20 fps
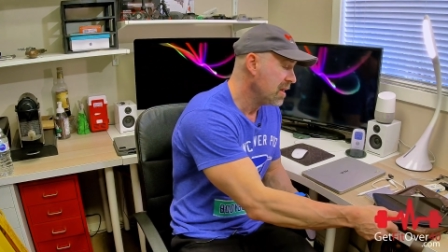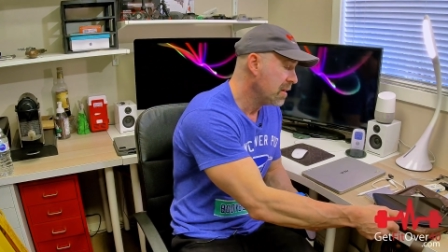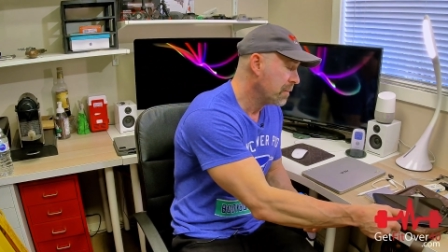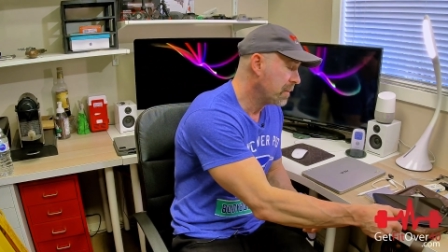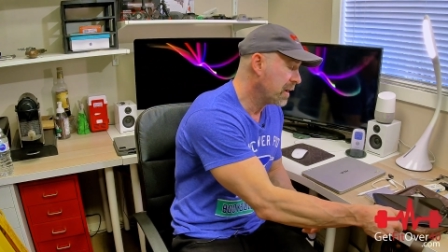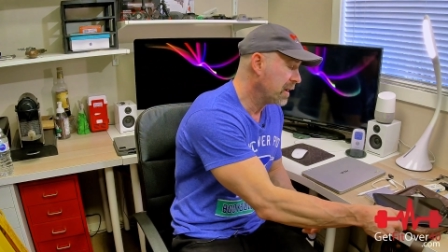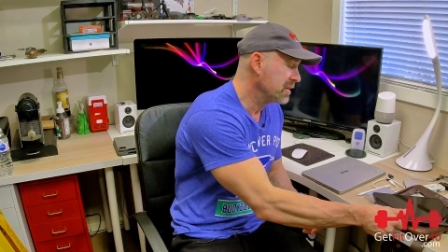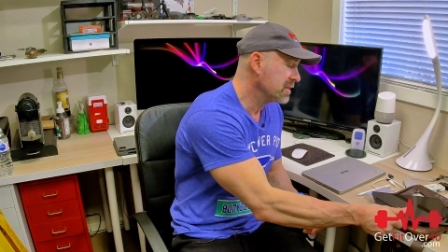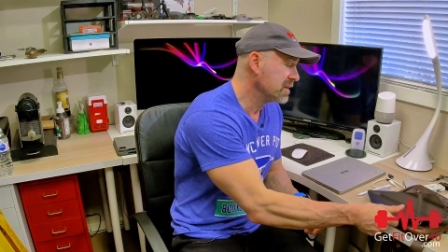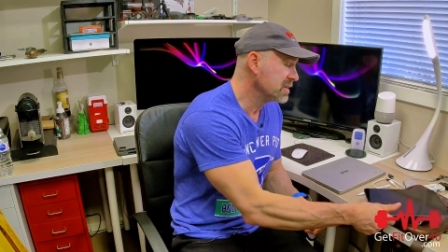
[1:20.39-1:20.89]

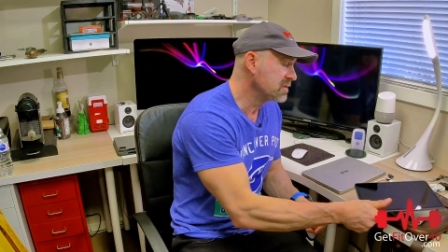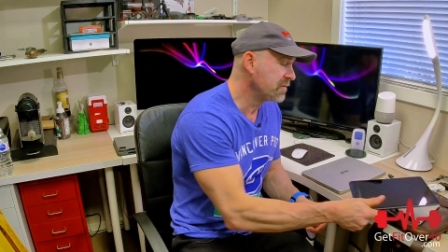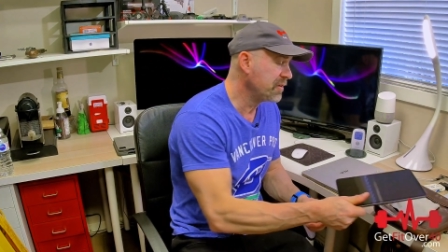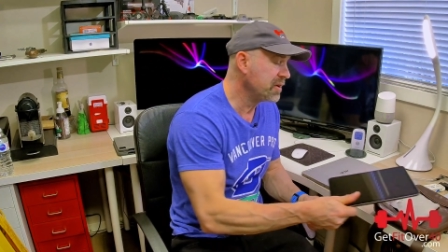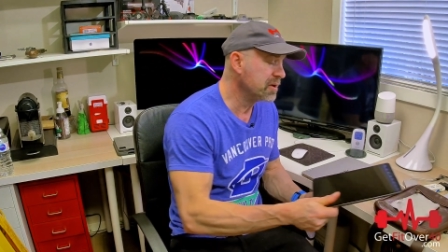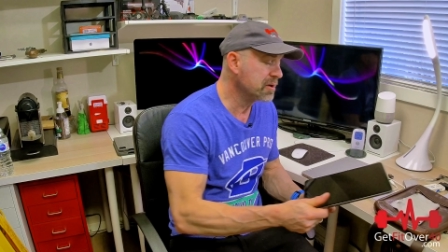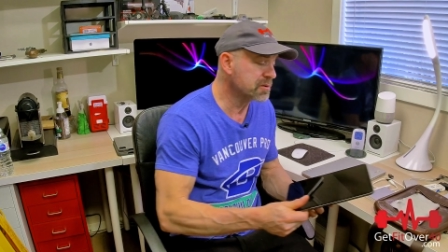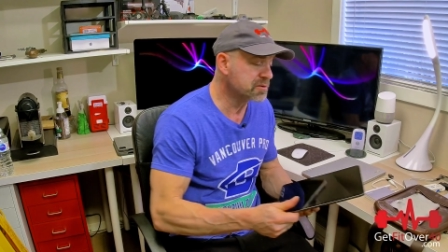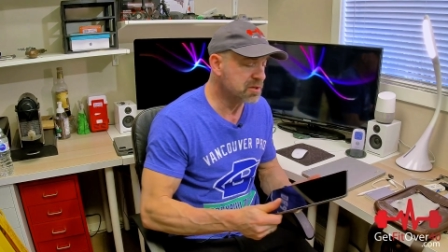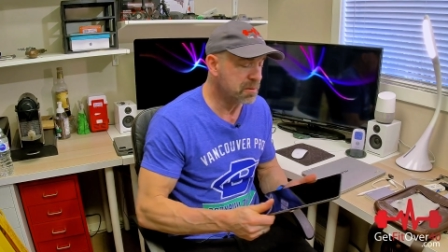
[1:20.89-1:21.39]
But this
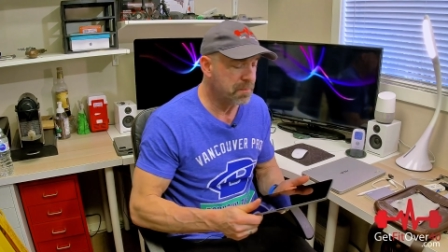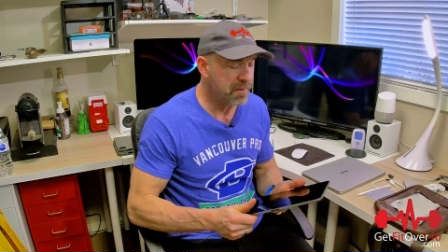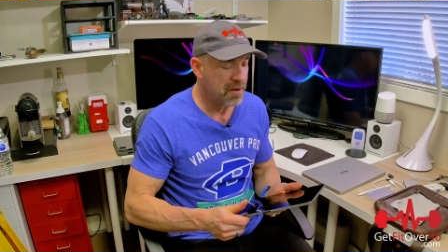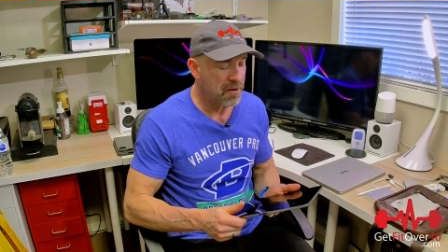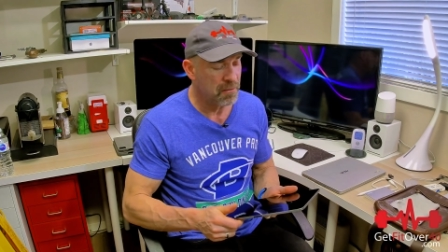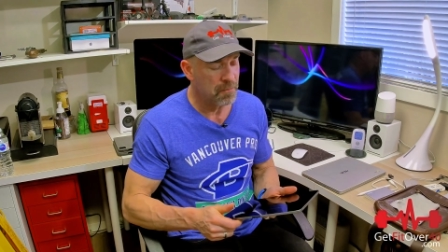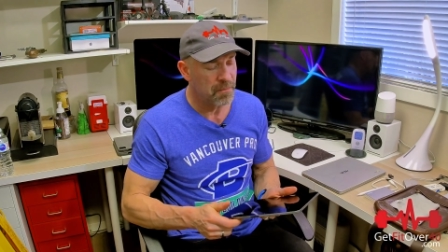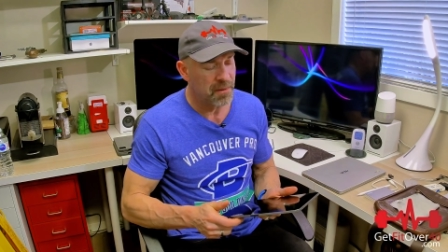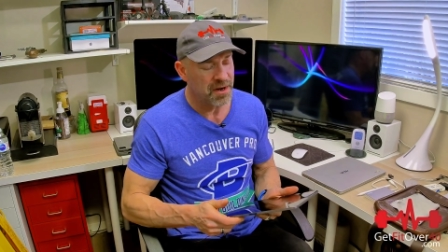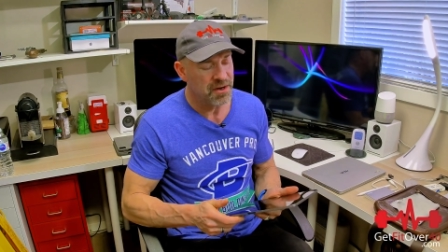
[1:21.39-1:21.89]
video is
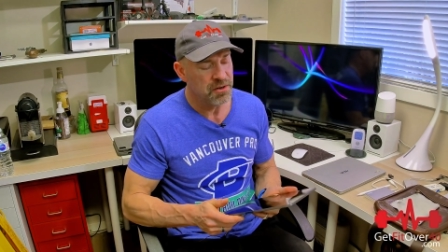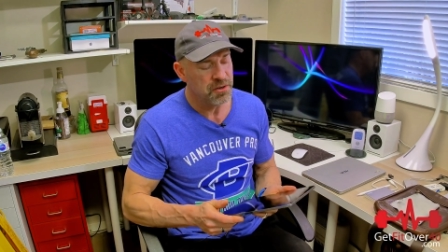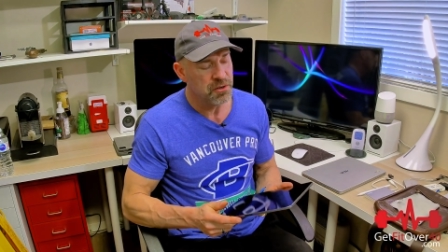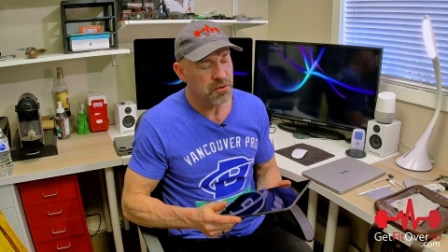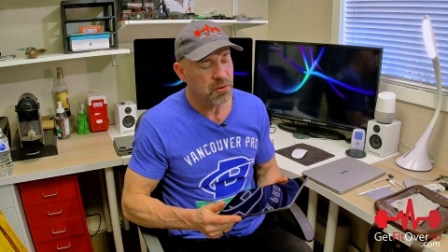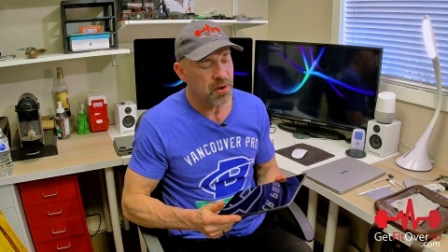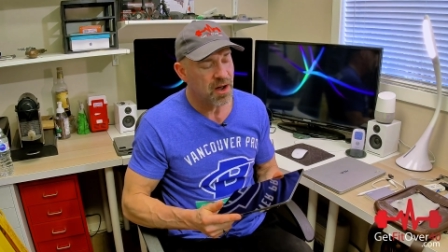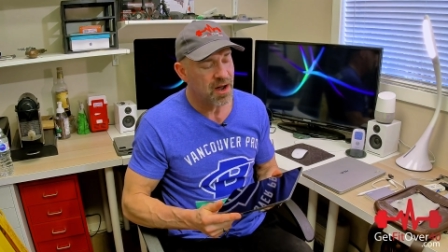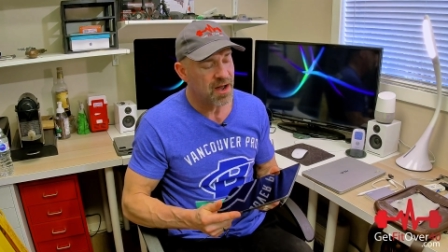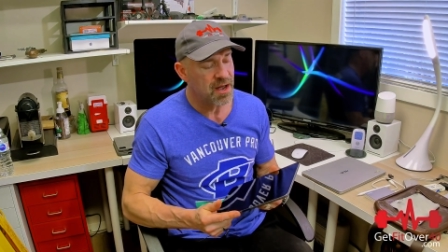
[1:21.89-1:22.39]
about my
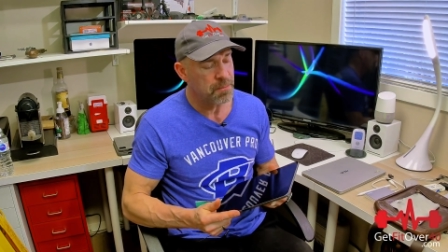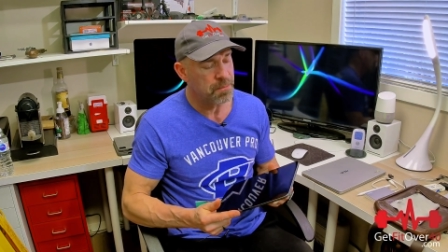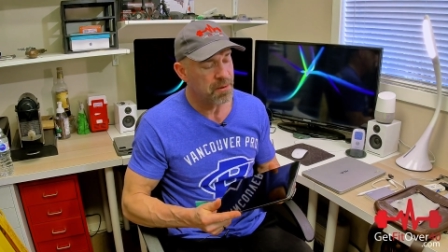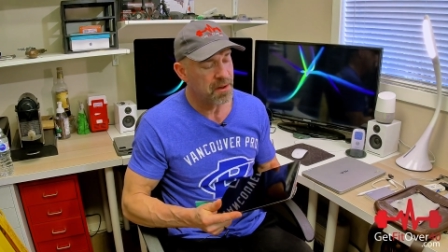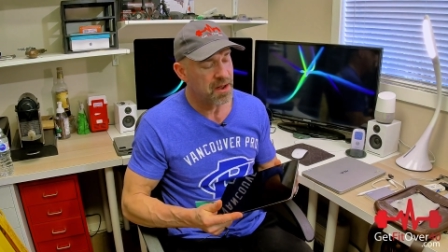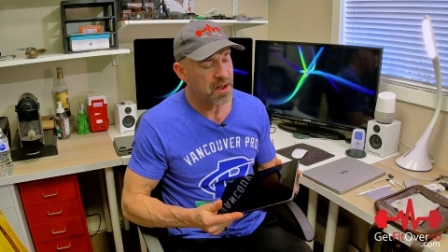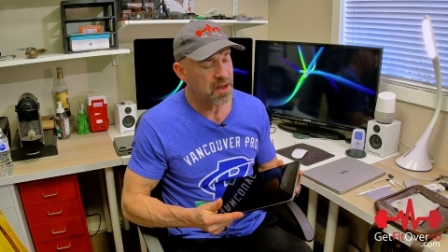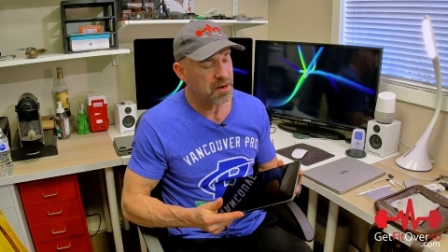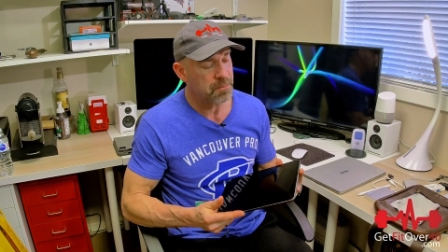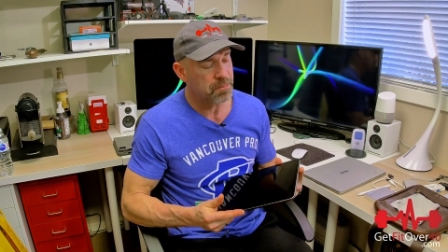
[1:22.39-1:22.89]
new
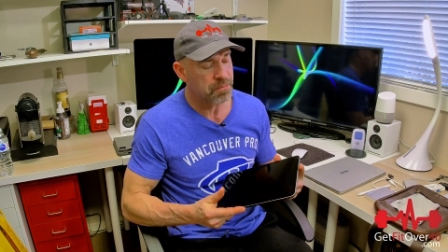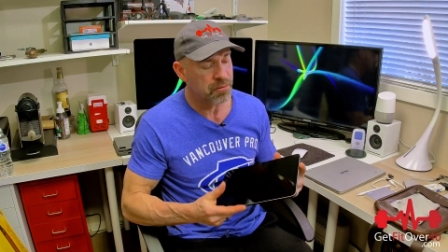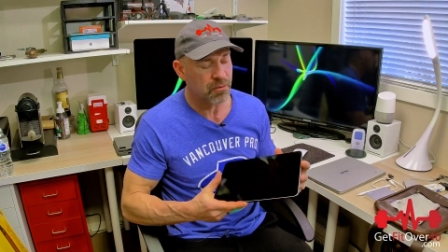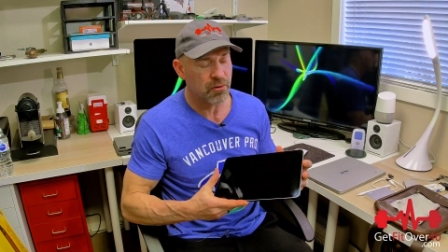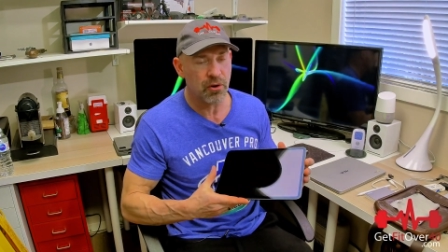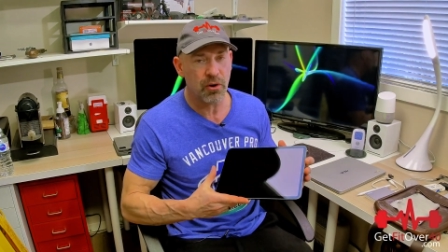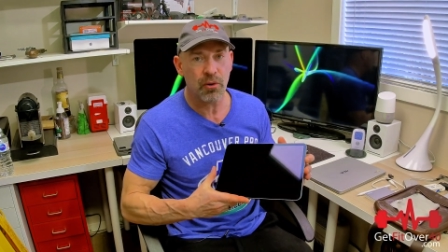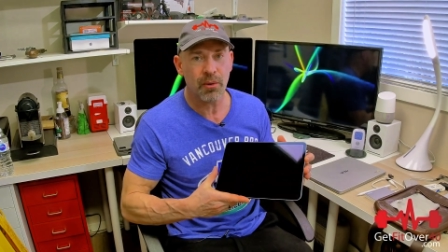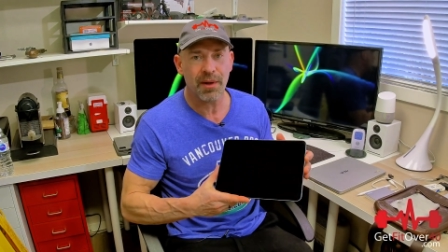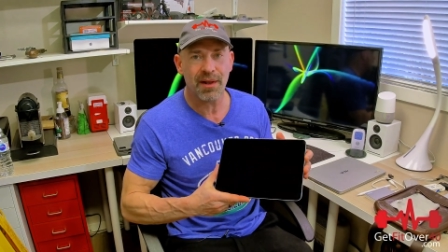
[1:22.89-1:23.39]
iPad
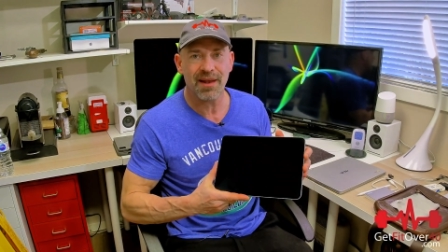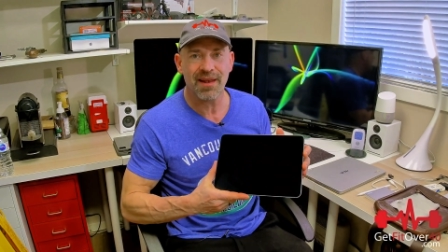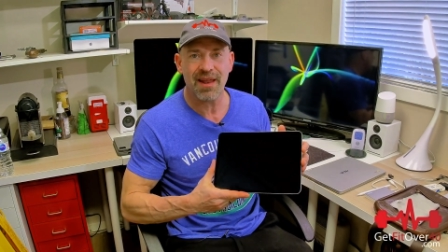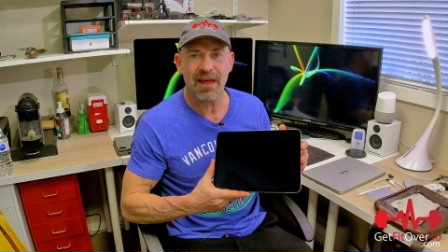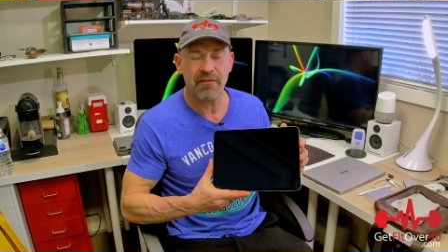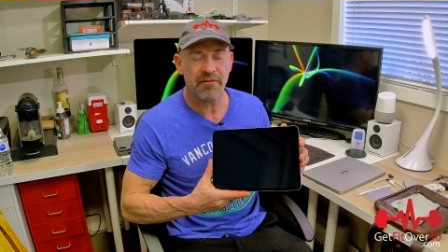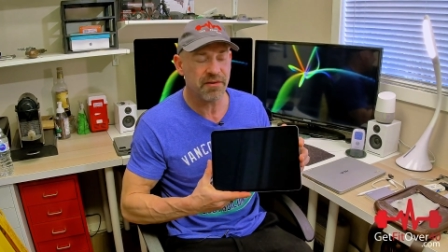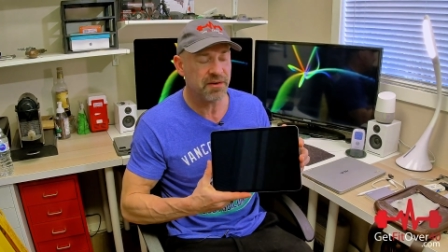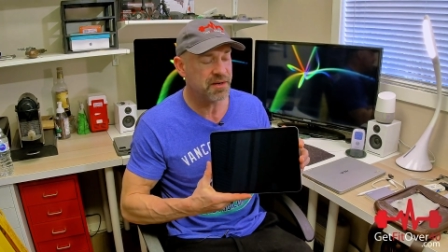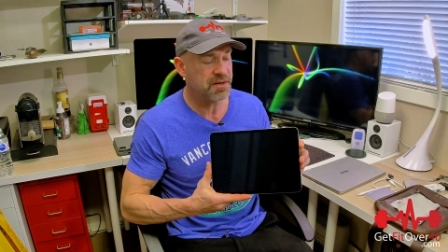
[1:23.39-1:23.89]
Pro
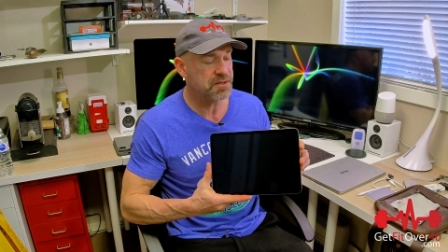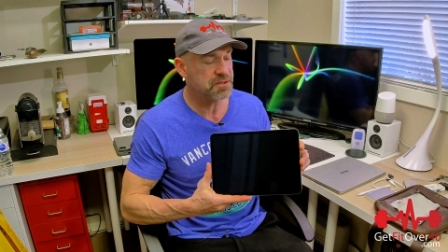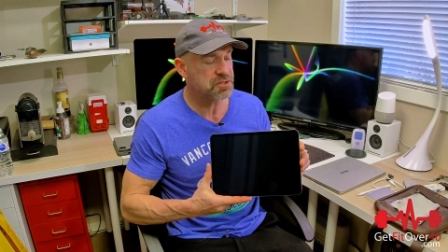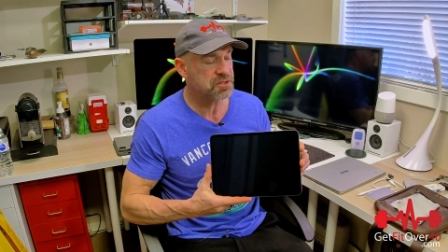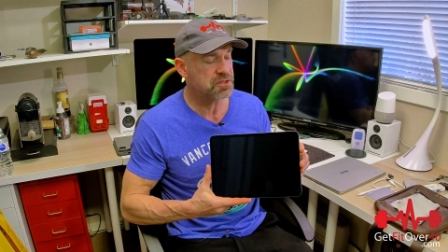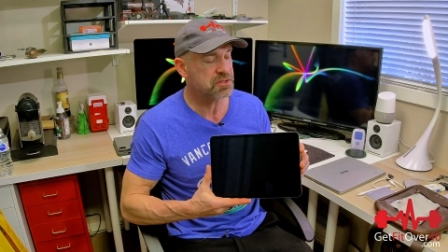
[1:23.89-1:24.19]
11 inch.